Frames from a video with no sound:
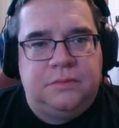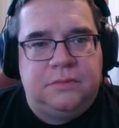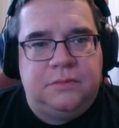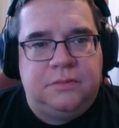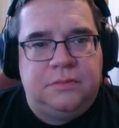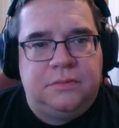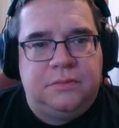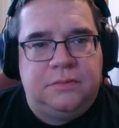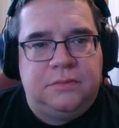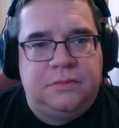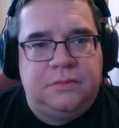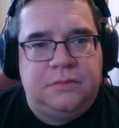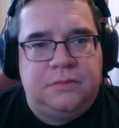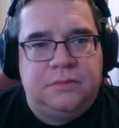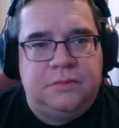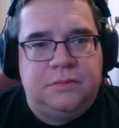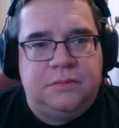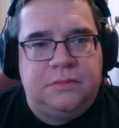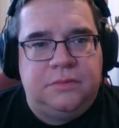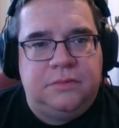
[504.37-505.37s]

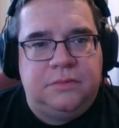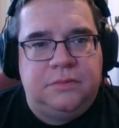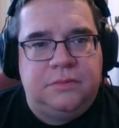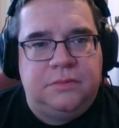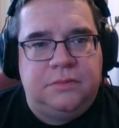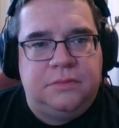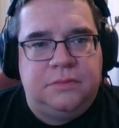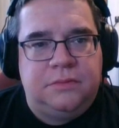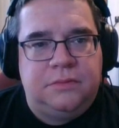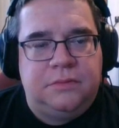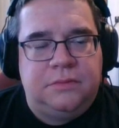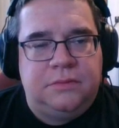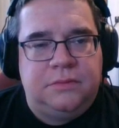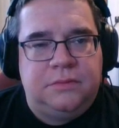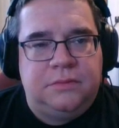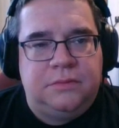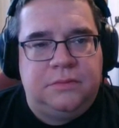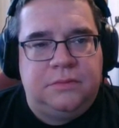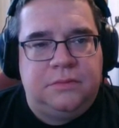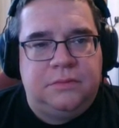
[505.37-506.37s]

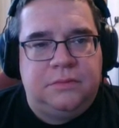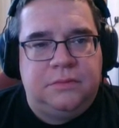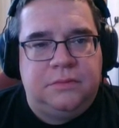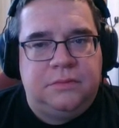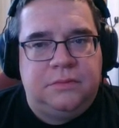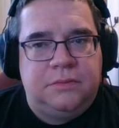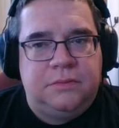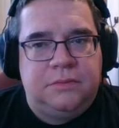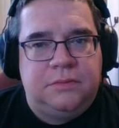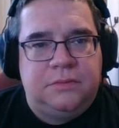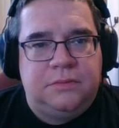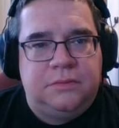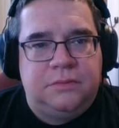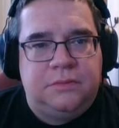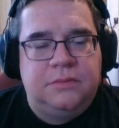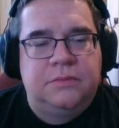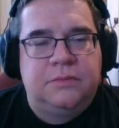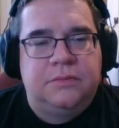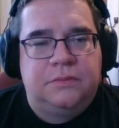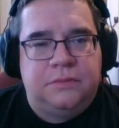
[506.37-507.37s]

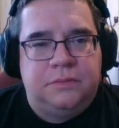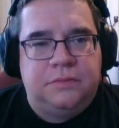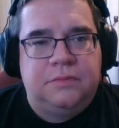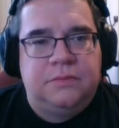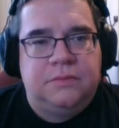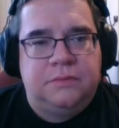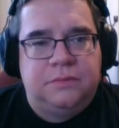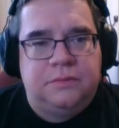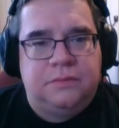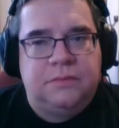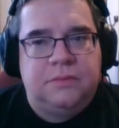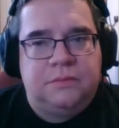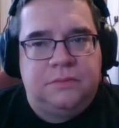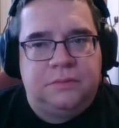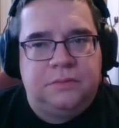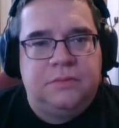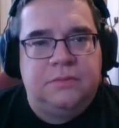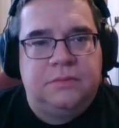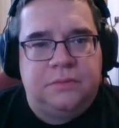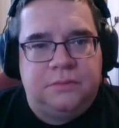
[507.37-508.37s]

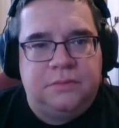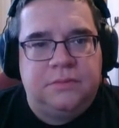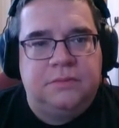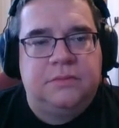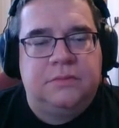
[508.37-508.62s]
(silent)